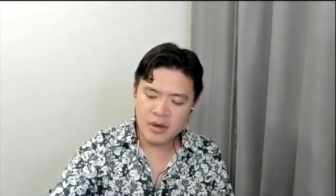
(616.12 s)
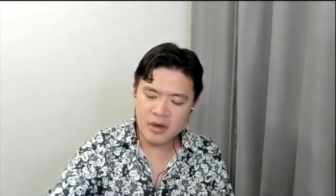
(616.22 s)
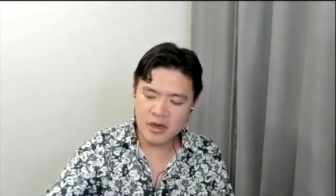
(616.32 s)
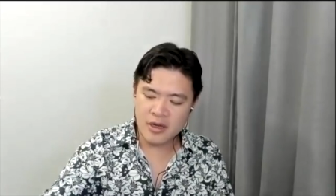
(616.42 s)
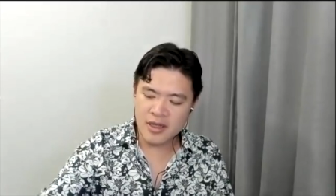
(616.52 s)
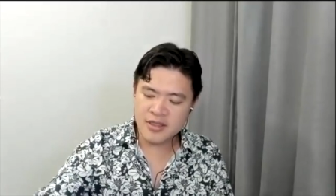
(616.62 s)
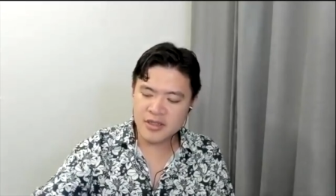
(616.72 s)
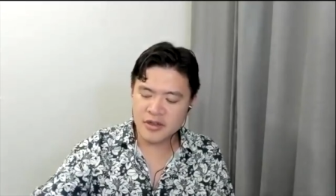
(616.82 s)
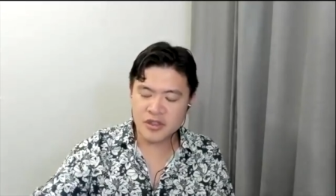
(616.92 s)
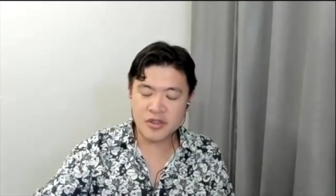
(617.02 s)
Uh, let's say
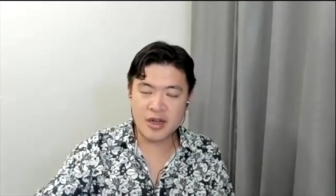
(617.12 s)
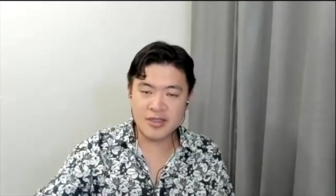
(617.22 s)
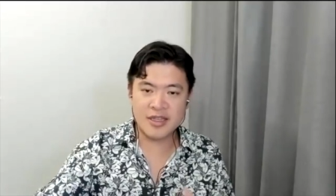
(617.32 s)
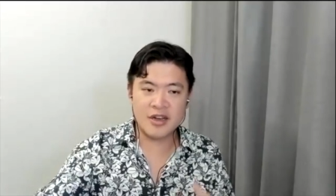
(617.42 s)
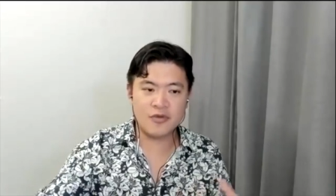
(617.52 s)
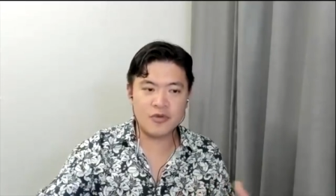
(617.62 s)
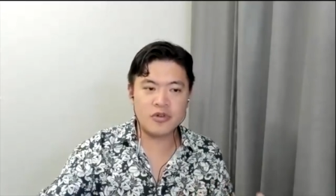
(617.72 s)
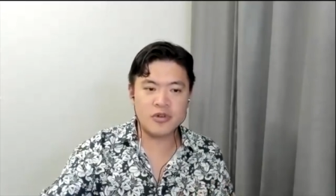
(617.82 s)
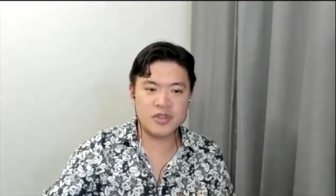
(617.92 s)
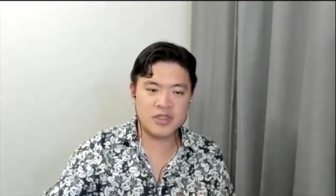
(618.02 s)
there's a set of
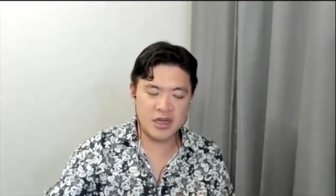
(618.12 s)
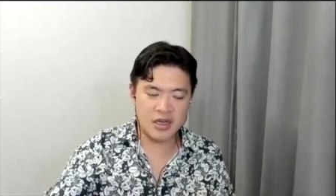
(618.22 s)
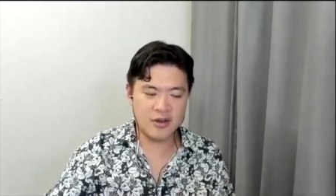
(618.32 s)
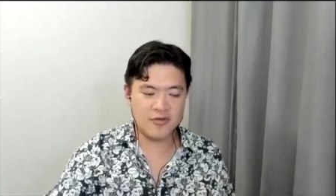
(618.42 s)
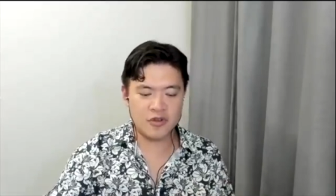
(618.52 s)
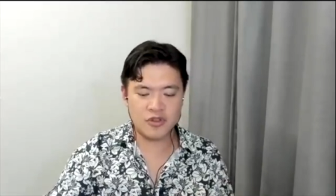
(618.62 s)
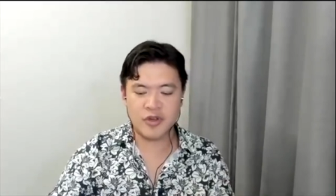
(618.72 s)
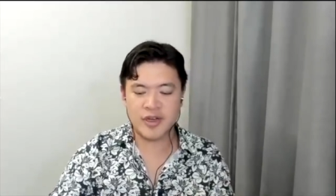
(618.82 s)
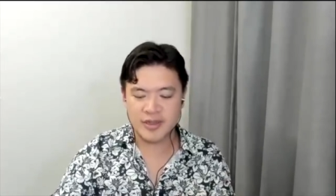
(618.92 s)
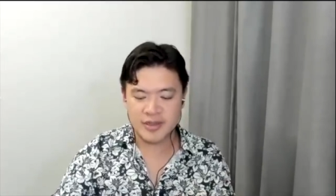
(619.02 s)
rules uh, for
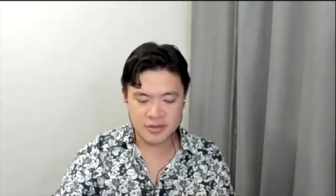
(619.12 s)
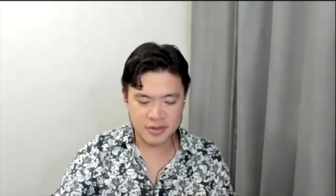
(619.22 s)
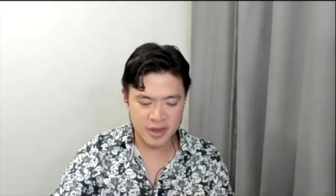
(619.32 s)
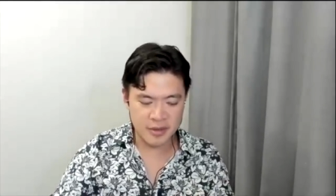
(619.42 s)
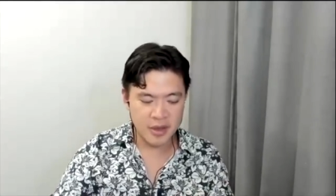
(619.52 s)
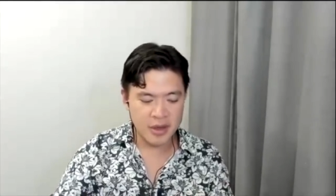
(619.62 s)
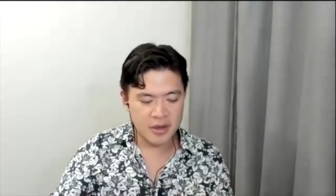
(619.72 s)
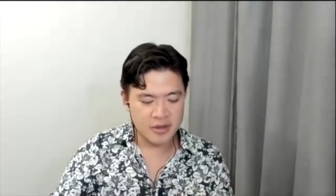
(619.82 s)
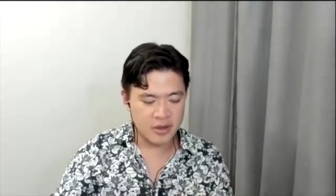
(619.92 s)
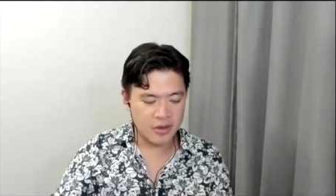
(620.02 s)
trades, right?
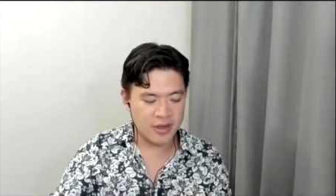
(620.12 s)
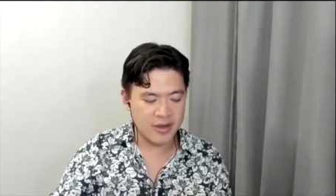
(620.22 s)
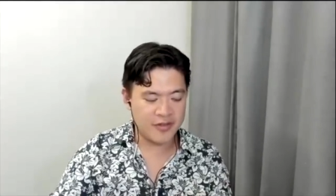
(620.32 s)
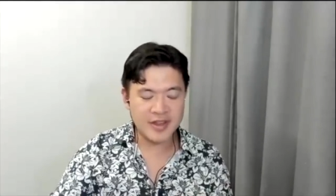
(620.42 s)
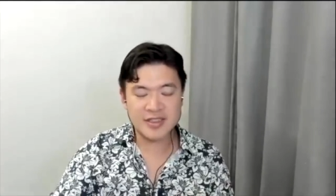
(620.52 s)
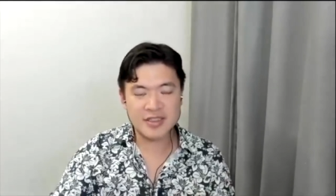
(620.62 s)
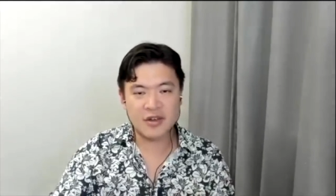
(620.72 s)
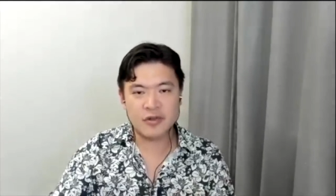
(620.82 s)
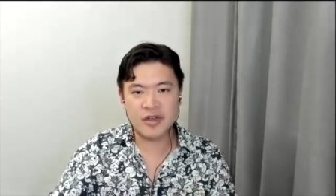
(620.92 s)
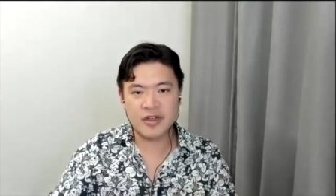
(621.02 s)
So I, I think this is a
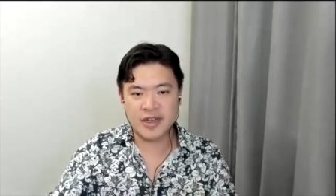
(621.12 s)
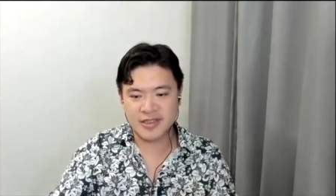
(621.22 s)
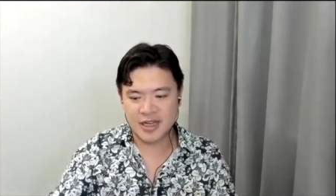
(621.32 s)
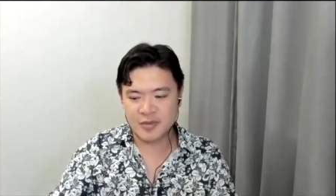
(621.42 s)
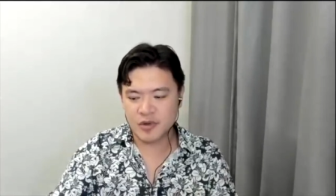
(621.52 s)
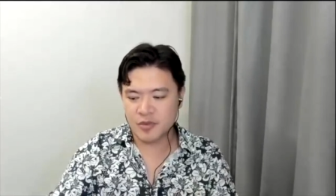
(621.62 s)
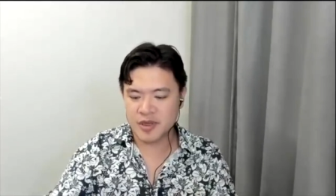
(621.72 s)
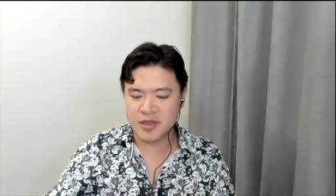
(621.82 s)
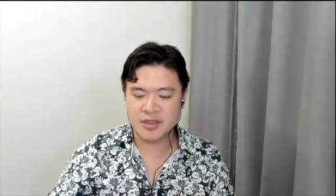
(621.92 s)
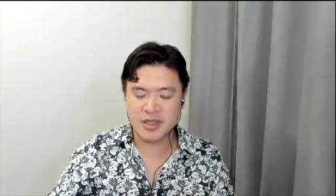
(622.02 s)
really good example,
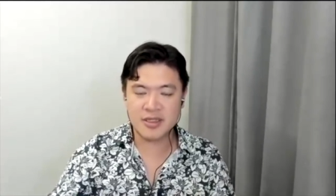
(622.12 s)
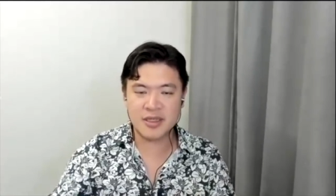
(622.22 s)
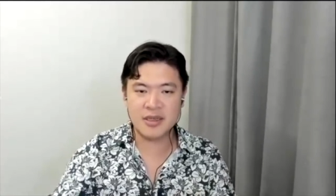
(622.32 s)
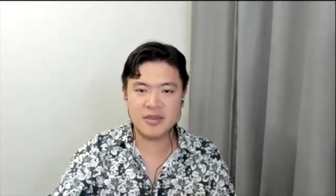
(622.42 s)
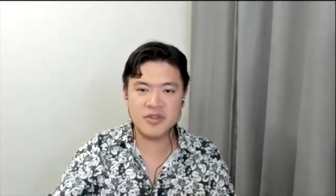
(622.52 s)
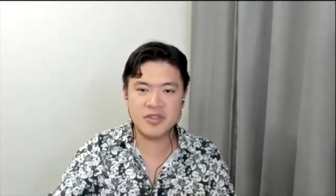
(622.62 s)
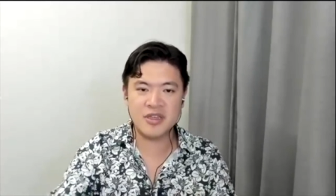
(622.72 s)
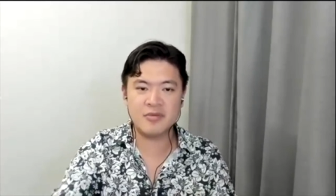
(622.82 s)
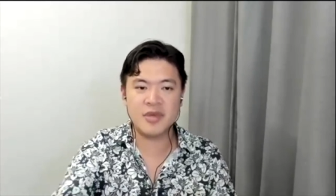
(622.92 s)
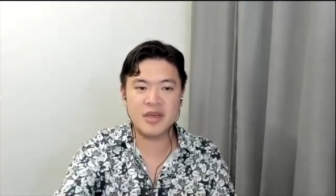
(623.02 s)
because let's say you
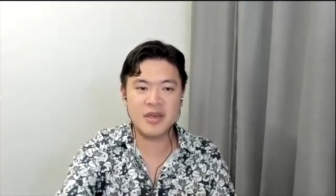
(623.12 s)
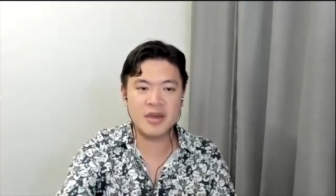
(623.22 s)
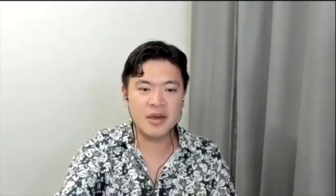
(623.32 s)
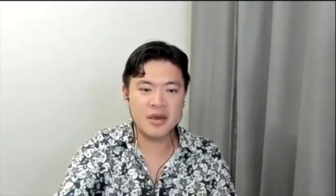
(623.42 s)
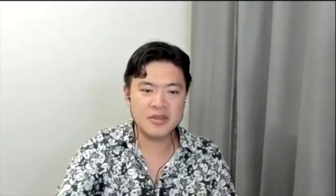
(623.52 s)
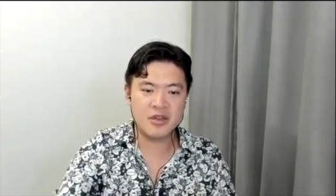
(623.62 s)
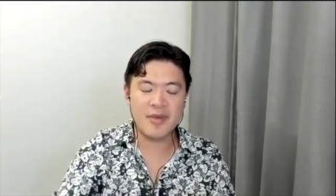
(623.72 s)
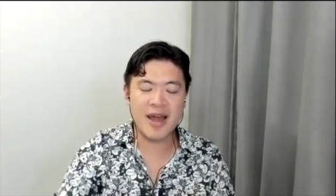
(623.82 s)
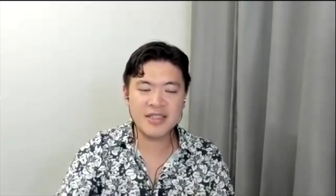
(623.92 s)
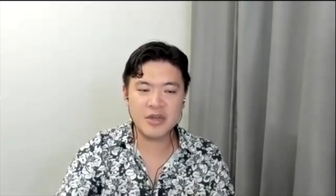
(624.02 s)
send me, so the
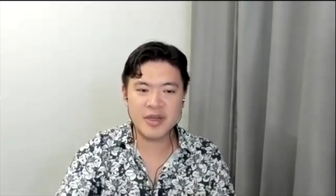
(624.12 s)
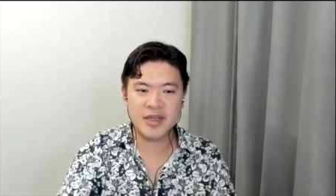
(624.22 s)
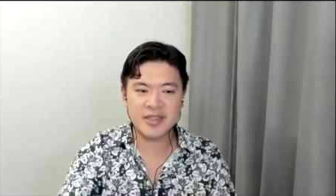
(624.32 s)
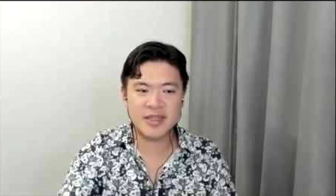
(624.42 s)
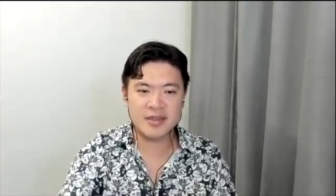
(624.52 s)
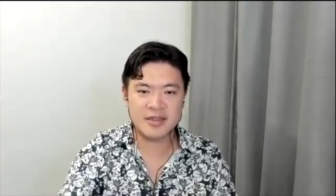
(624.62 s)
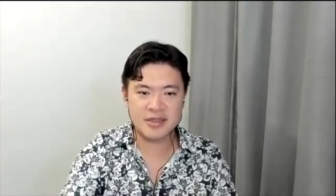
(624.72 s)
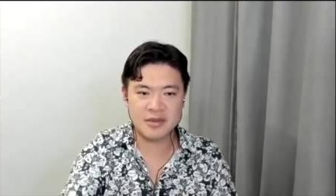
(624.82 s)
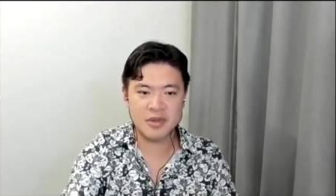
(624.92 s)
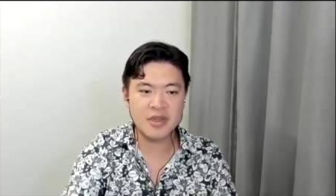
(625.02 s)
max that we can send is
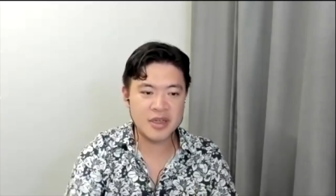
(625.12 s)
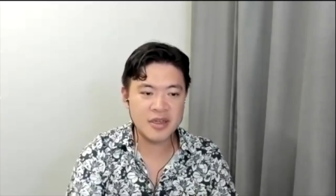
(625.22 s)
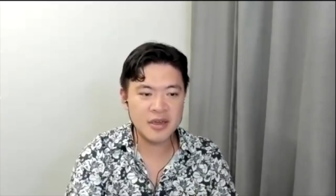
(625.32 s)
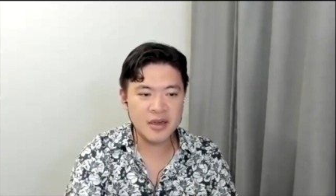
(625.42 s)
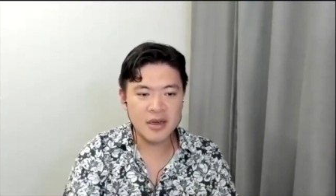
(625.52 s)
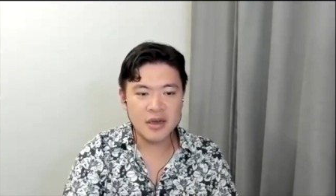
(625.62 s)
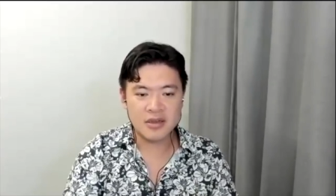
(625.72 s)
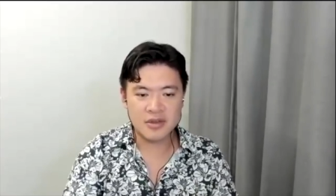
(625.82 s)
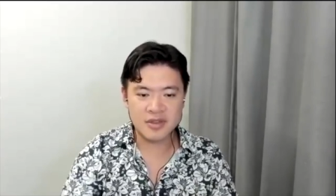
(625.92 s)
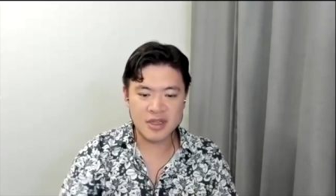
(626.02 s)
ten million.
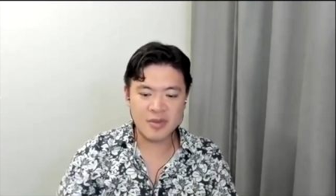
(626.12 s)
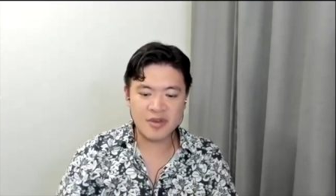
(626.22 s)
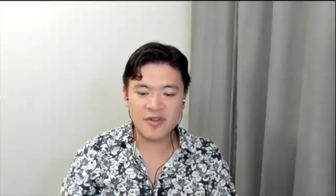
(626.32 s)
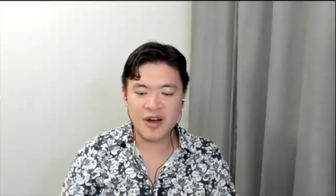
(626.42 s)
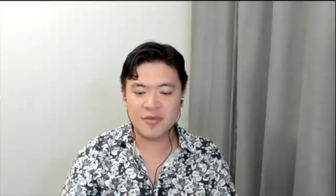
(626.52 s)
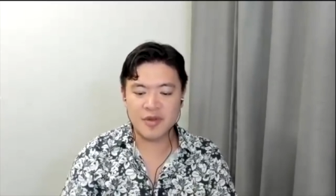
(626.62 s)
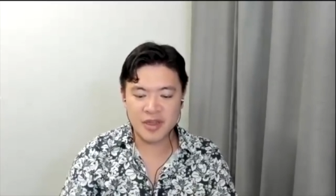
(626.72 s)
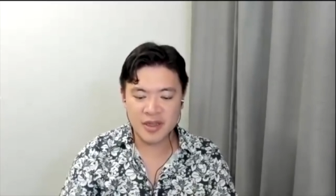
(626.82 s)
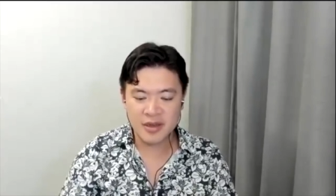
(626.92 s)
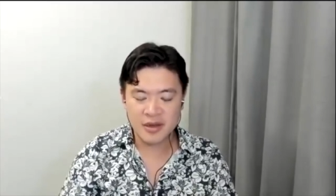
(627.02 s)
You send me five
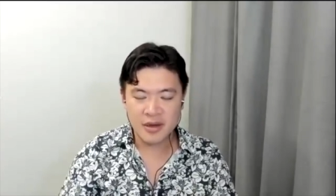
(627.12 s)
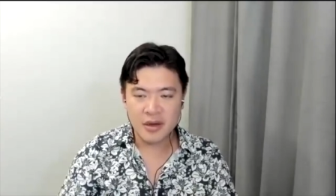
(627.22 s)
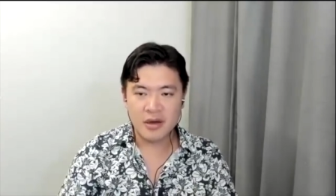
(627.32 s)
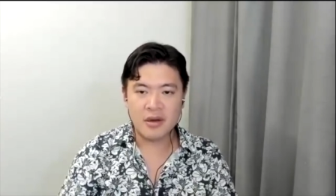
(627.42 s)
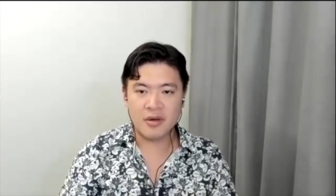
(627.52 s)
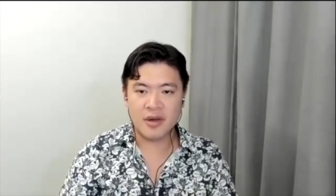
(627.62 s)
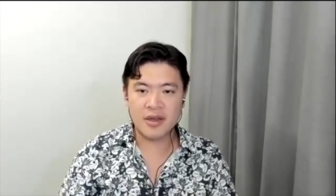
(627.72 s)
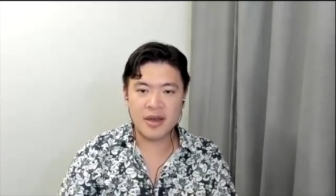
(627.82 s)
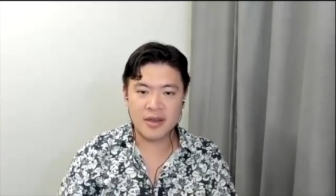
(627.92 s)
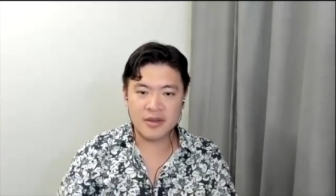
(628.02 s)
million, all right?
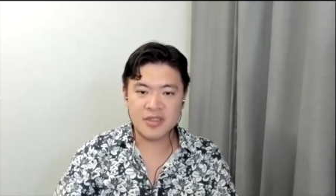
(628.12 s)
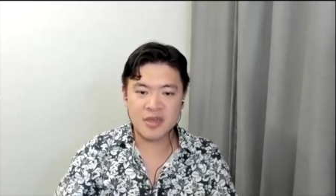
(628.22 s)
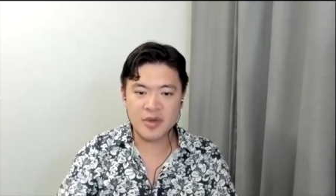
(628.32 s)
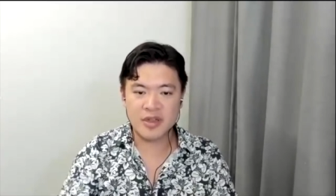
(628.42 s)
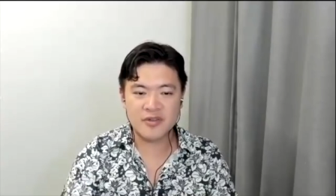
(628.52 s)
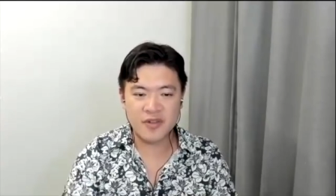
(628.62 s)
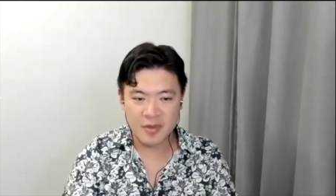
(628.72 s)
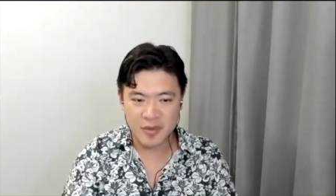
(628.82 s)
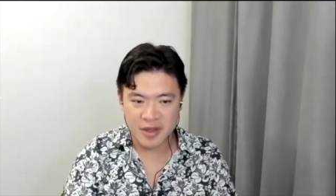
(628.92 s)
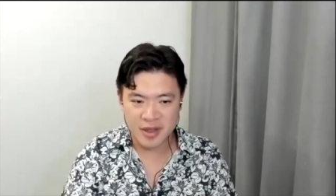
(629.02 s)
And then you send me another five
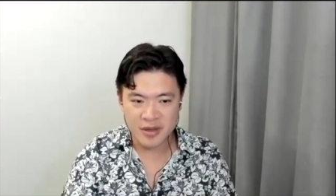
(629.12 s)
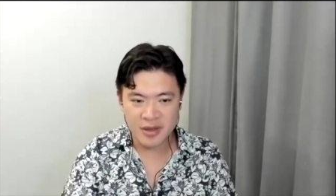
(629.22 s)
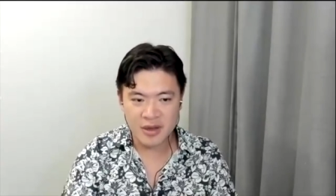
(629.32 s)
million.